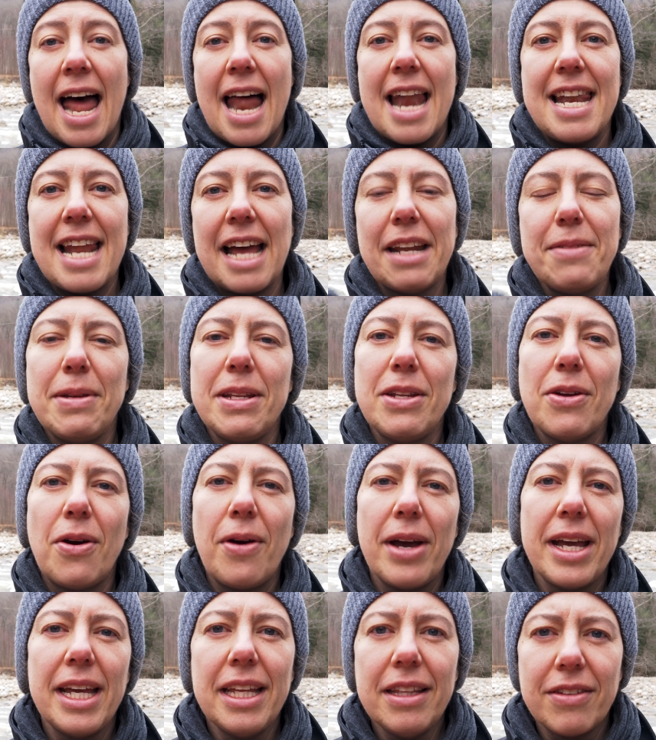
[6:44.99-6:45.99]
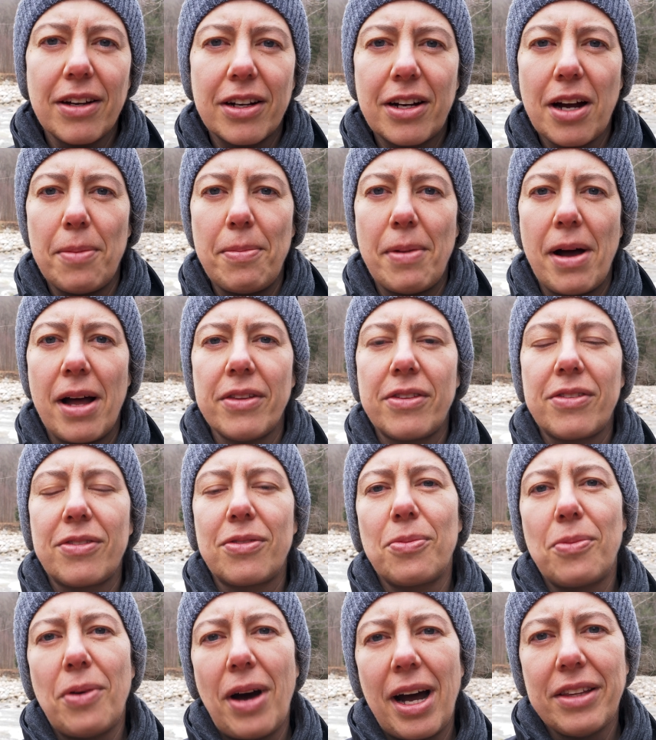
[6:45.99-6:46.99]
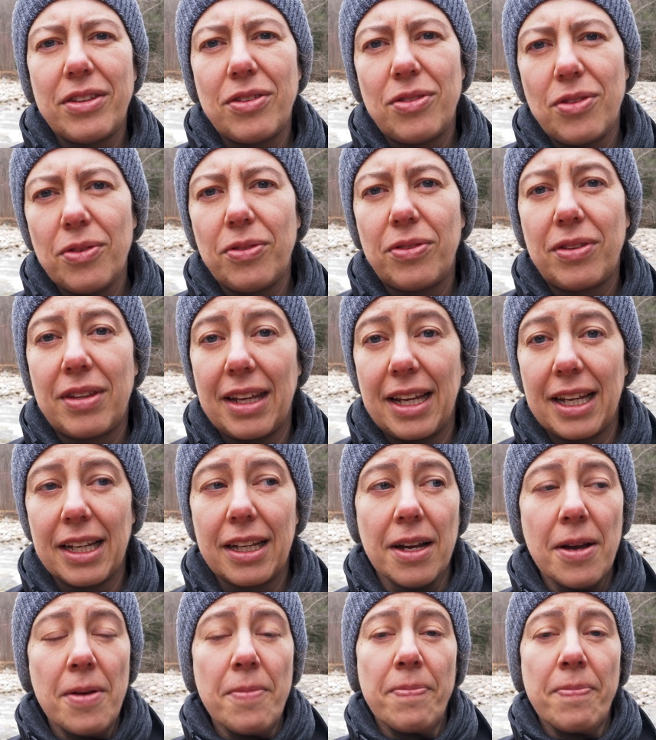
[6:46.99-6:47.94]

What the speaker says: Let me know in the comments what you think.